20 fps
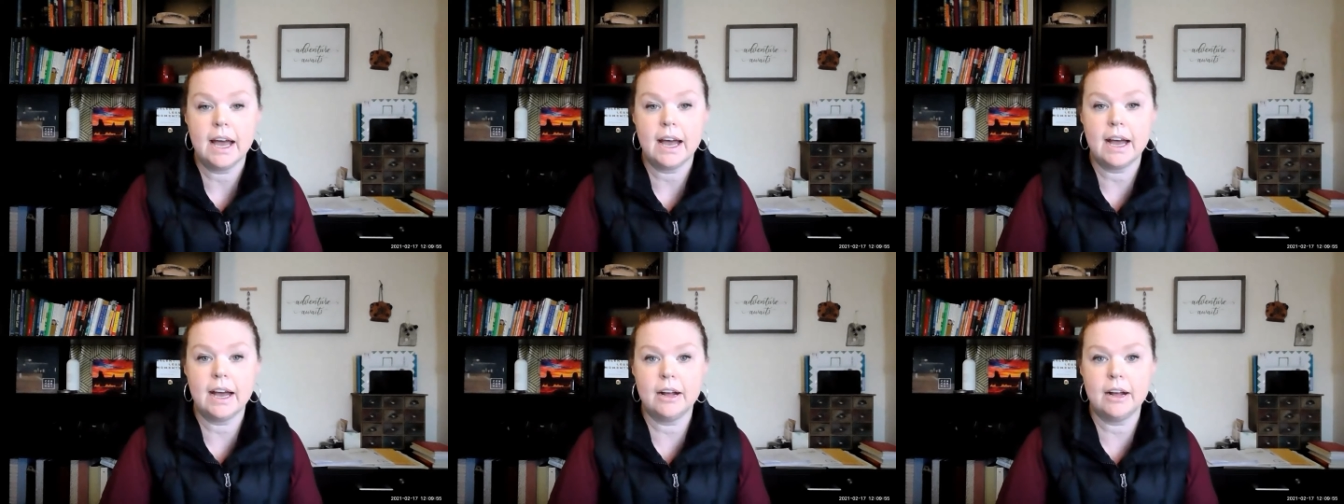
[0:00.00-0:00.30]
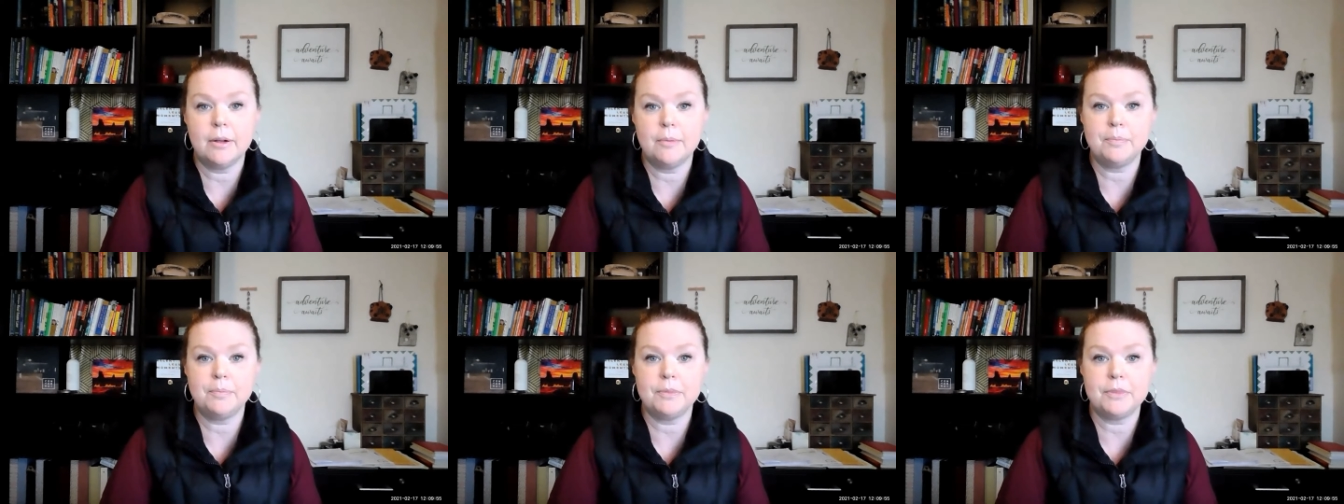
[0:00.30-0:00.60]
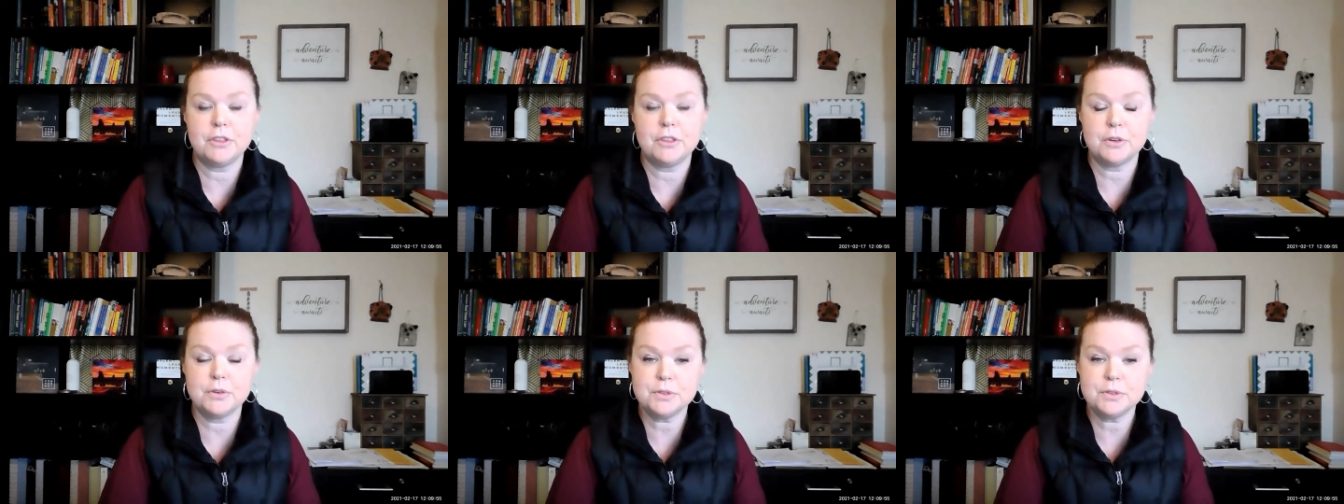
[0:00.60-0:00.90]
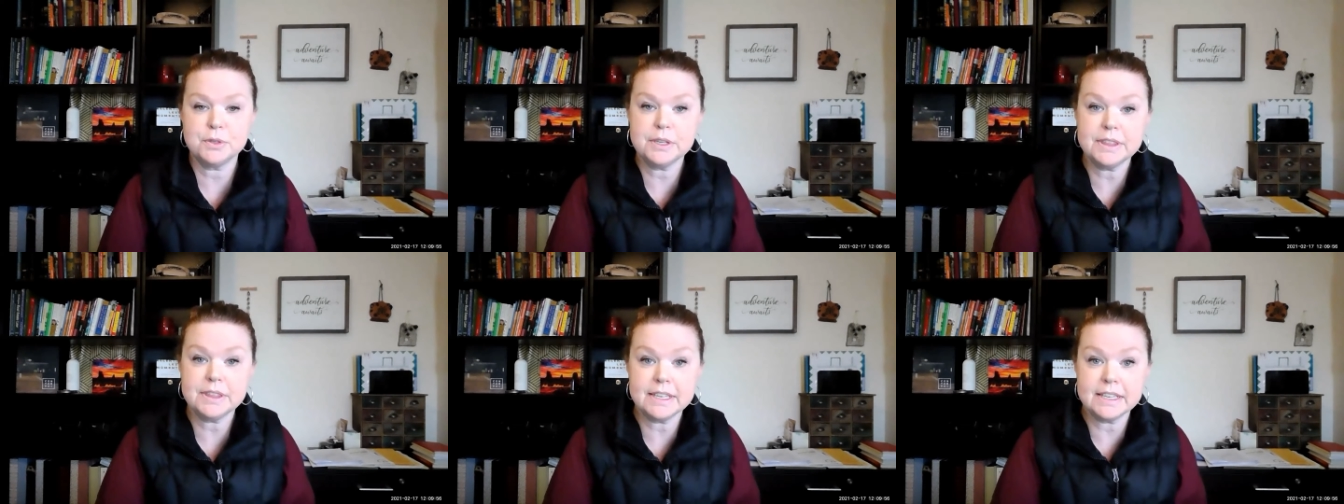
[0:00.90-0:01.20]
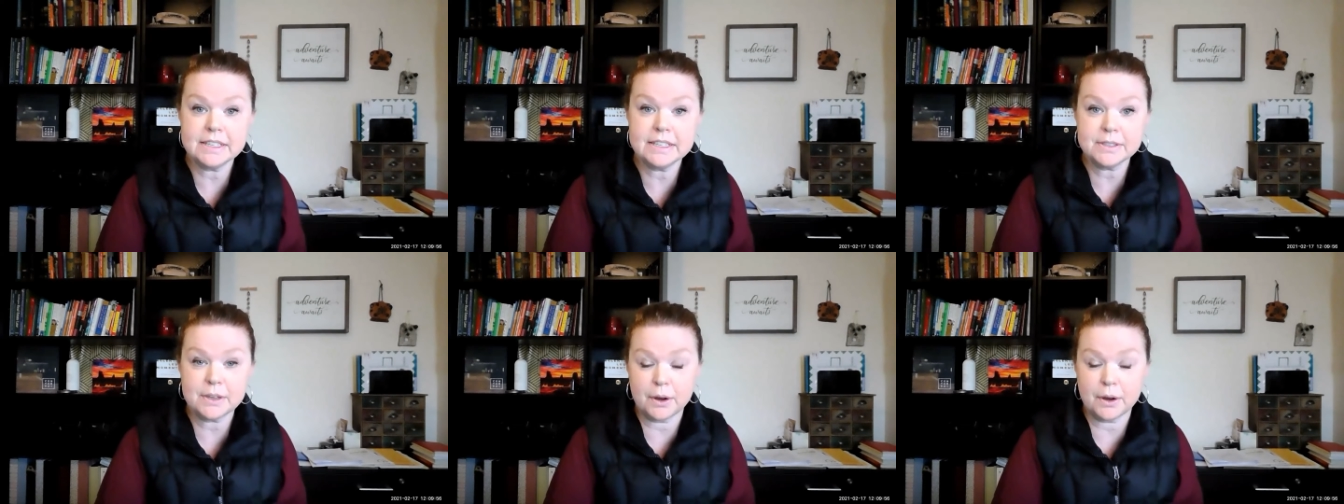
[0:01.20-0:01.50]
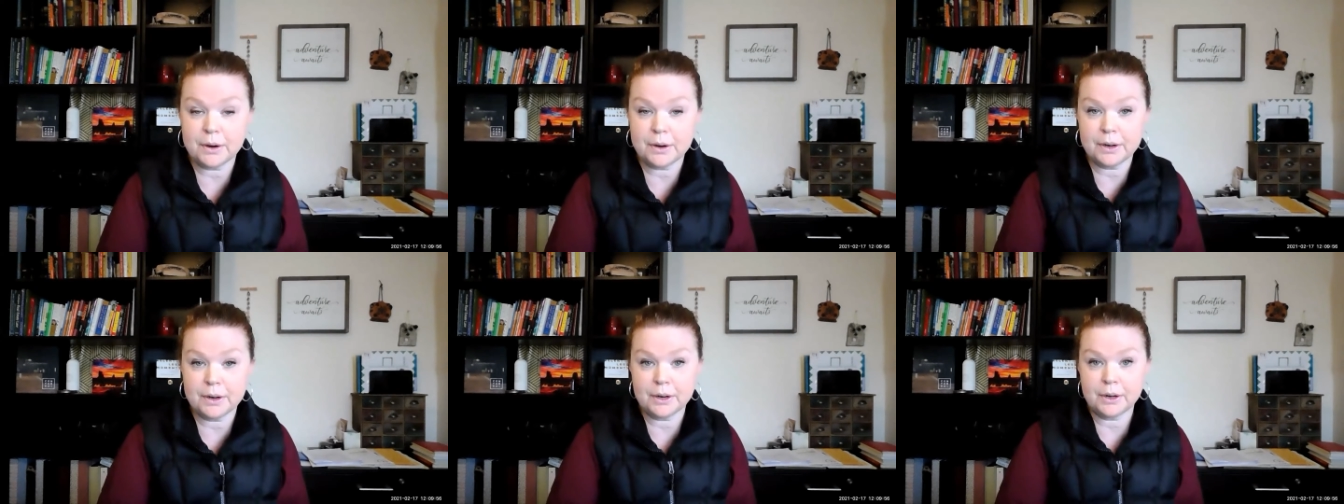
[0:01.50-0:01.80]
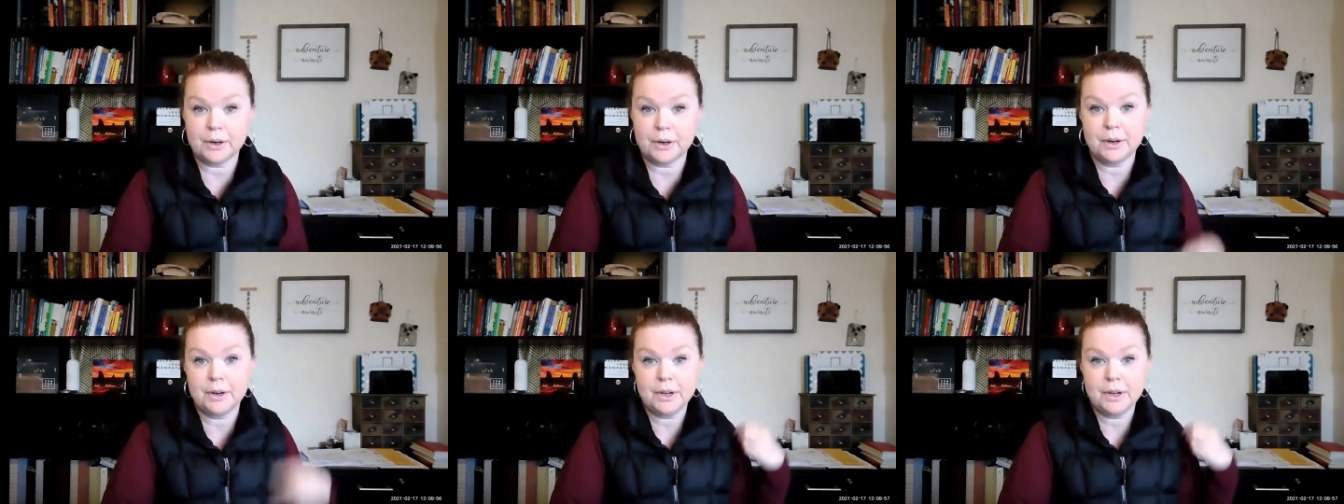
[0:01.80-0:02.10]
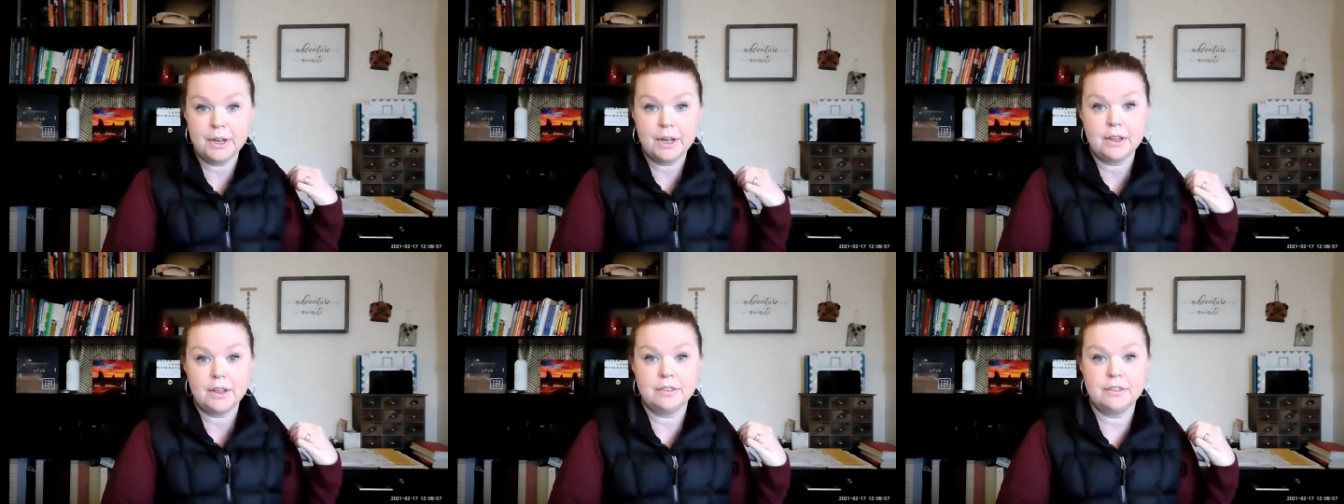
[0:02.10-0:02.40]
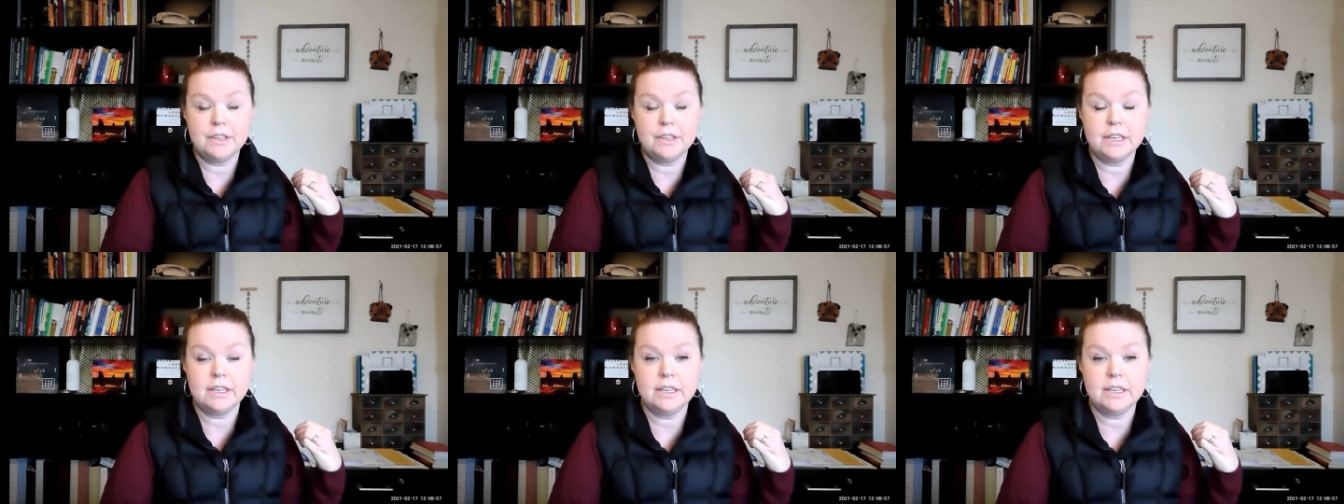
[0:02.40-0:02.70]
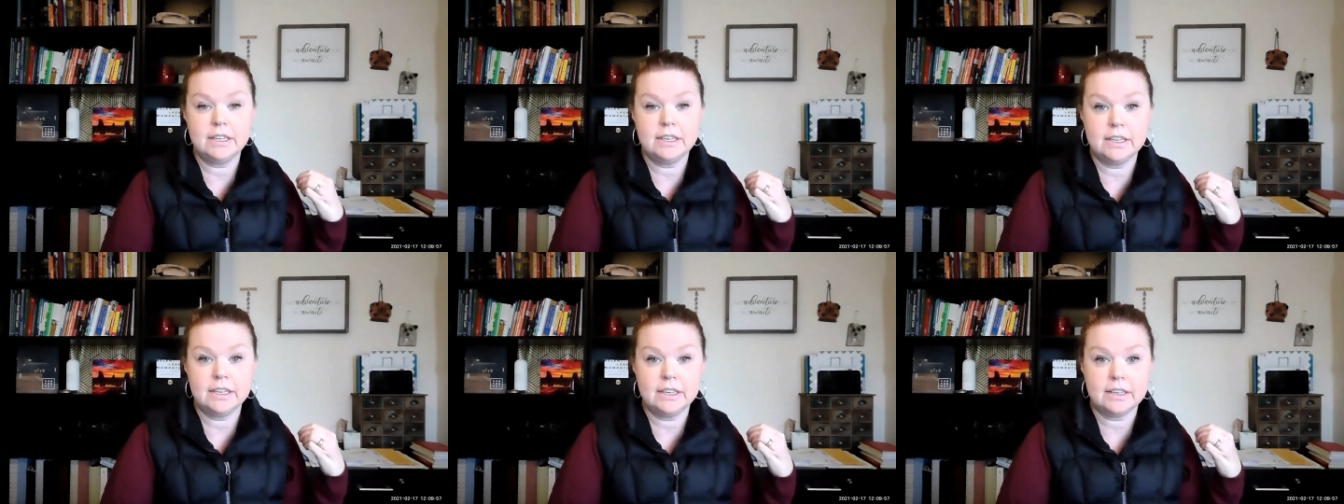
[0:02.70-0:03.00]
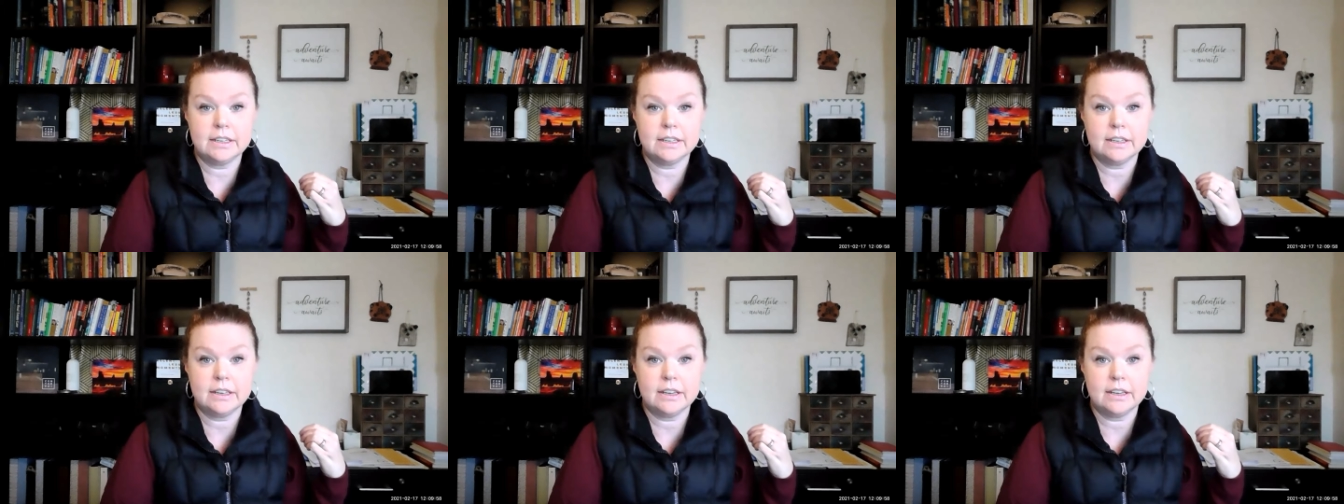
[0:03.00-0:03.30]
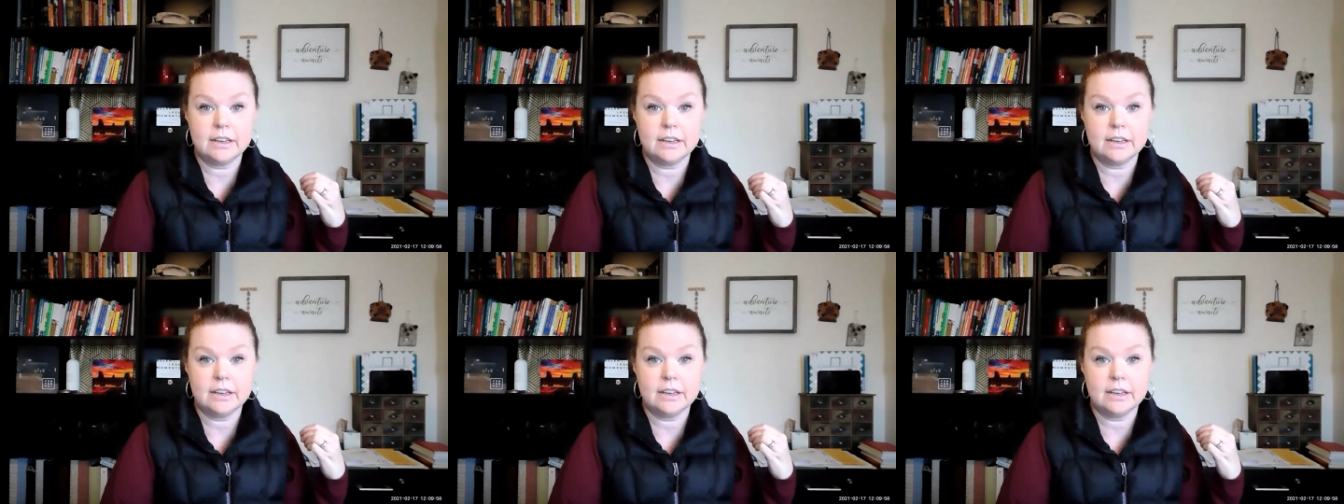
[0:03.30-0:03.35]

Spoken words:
Those three things are the